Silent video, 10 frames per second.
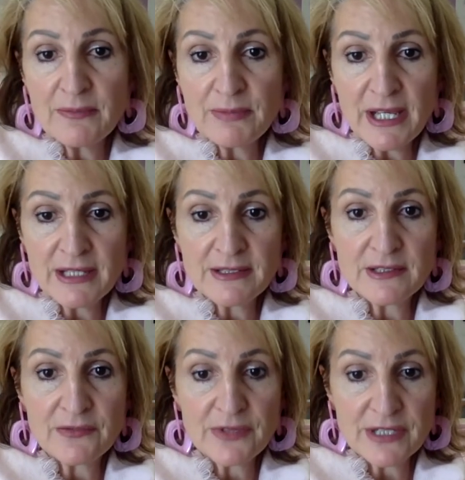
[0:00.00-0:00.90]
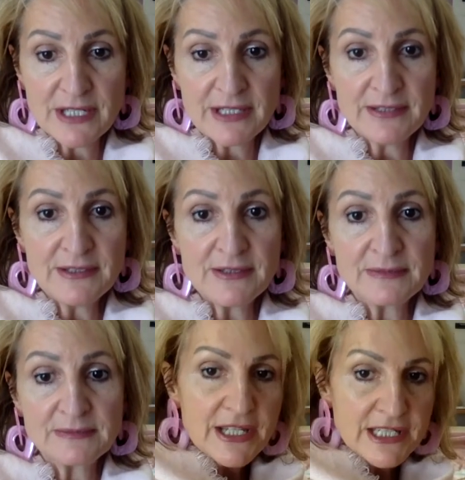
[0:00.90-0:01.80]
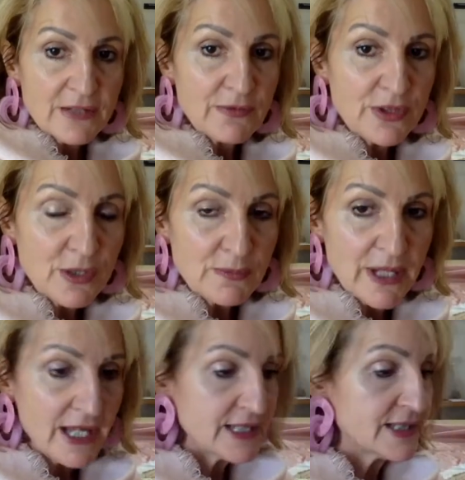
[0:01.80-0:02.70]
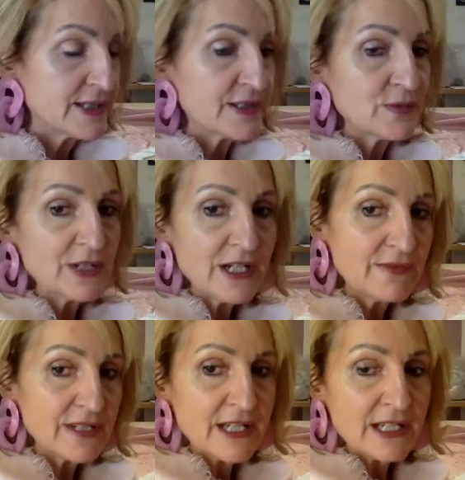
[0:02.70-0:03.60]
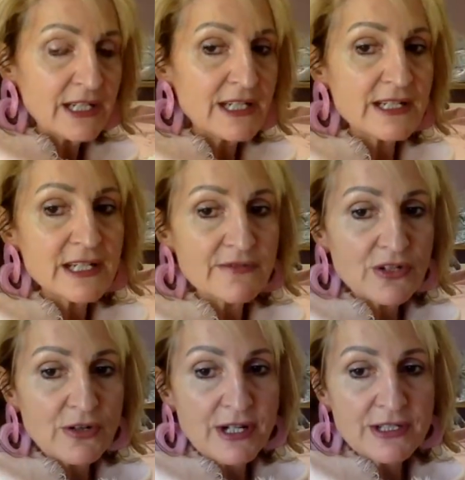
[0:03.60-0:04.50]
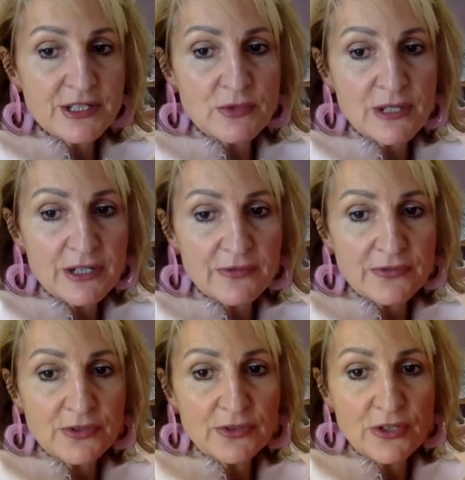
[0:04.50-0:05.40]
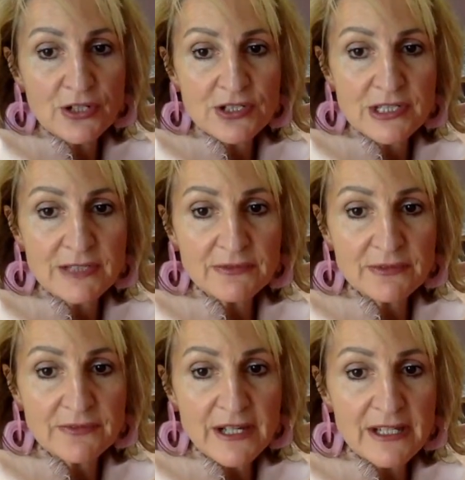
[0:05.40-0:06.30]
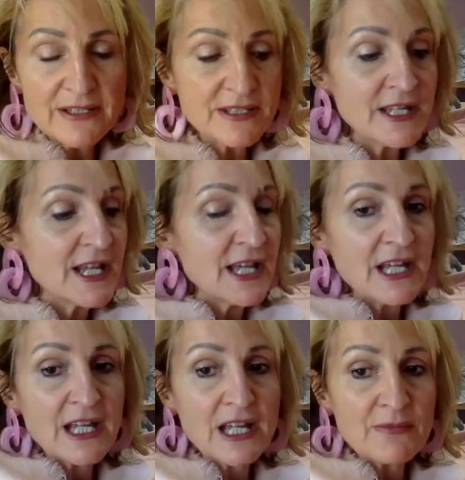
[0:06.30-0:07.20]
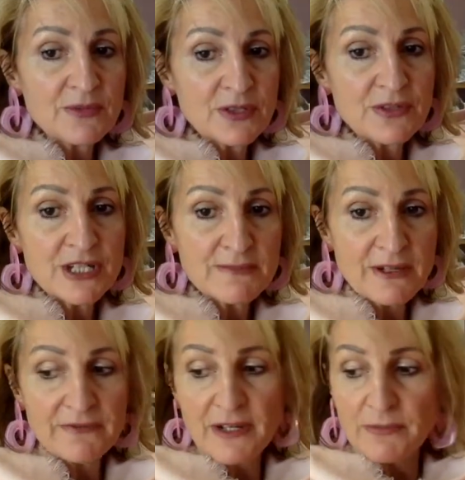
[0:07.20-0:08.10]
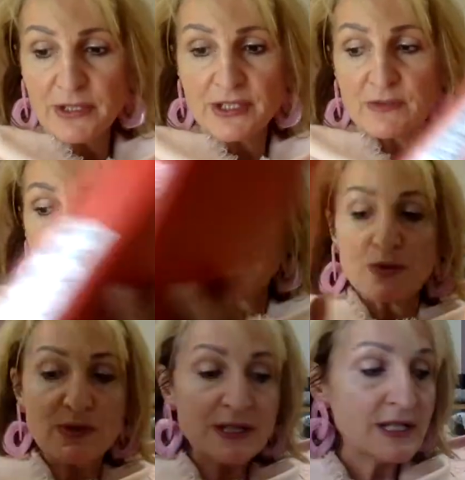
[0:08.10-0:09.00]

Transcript: patterns for a second. So with the patterns, what I've done is I've created quite a few arch level files. So this is my fabric swatch one.